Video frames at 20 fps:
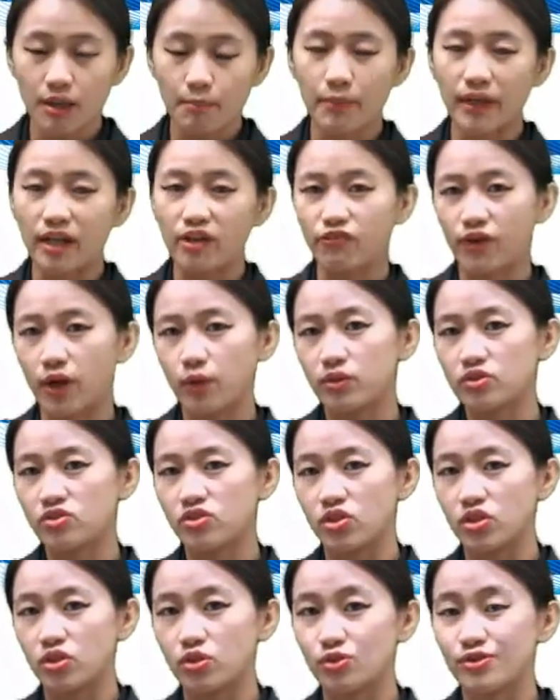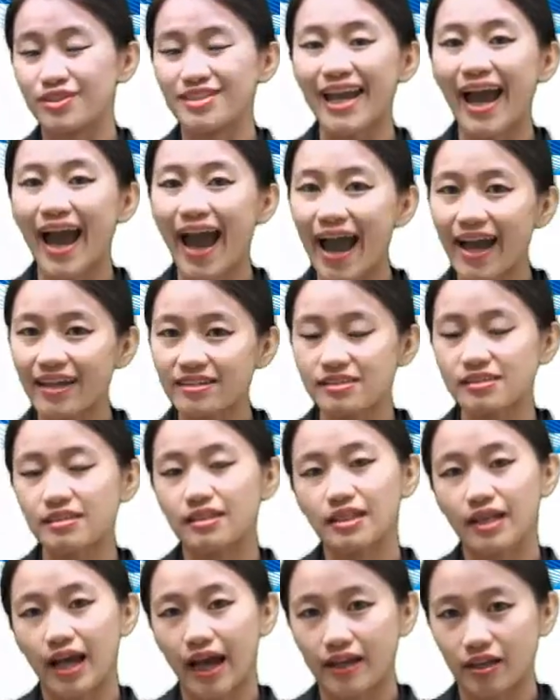But if I were to use at
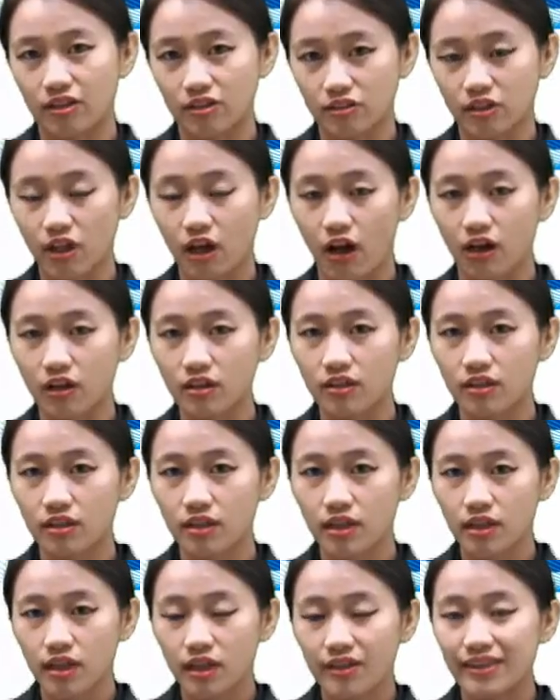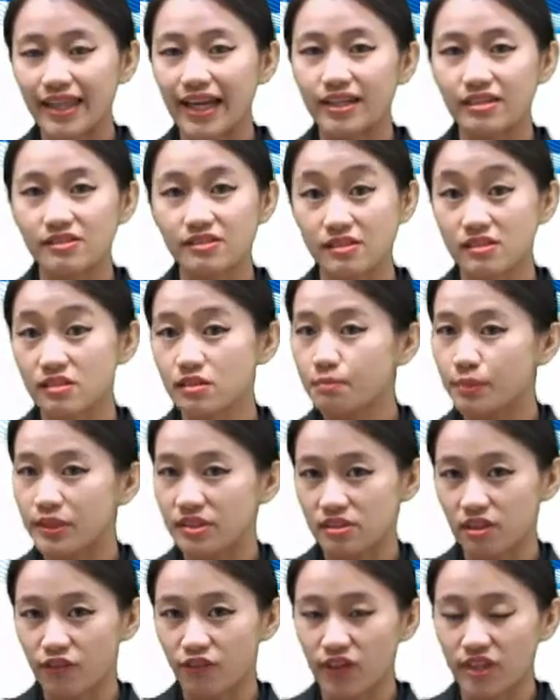9 o'clock, that is a
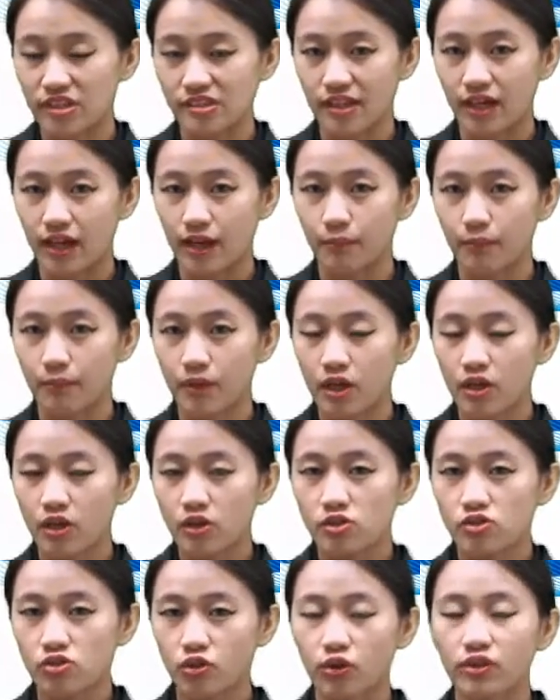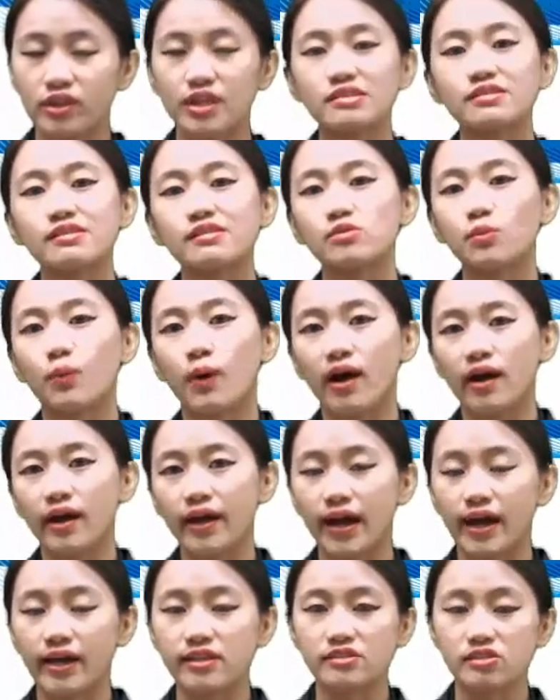specific time. So this is
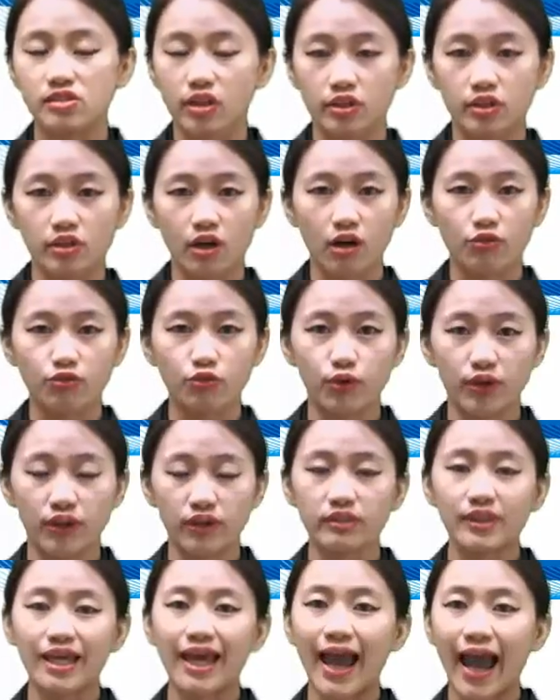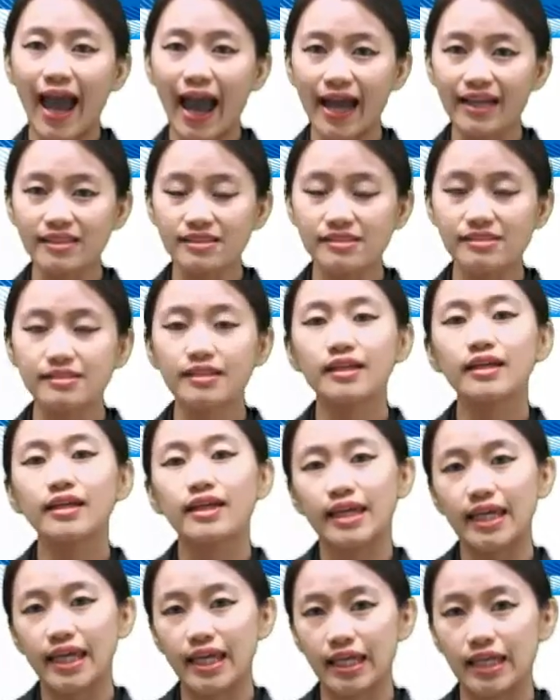why I started off with at,
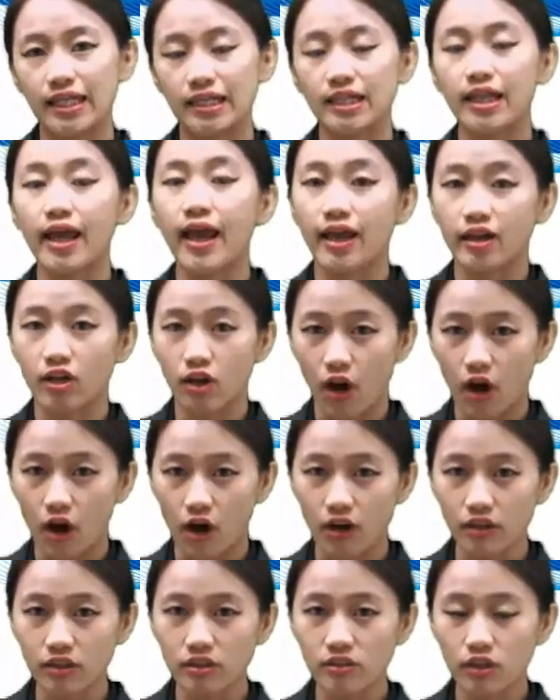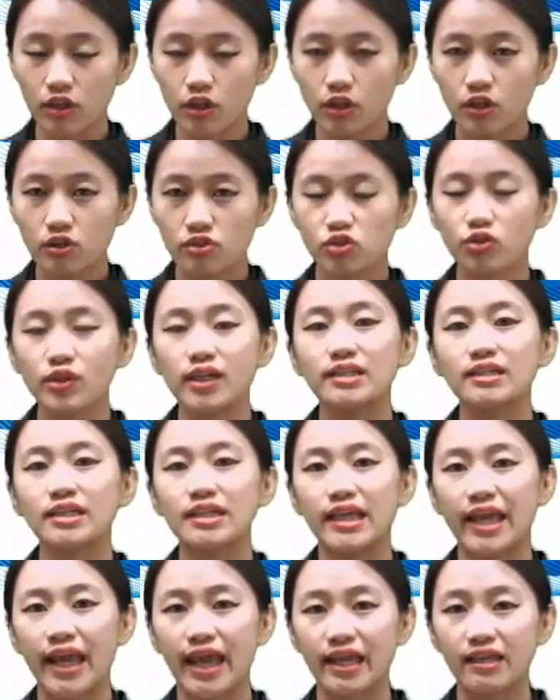in, and on, to
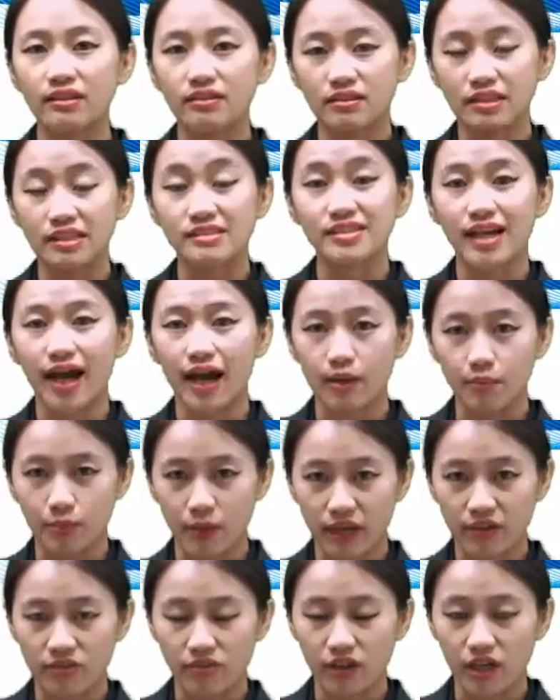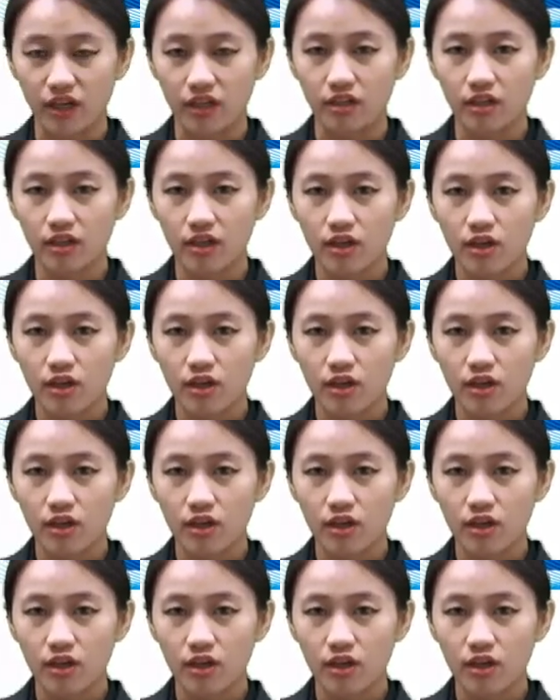indicate the timeline there.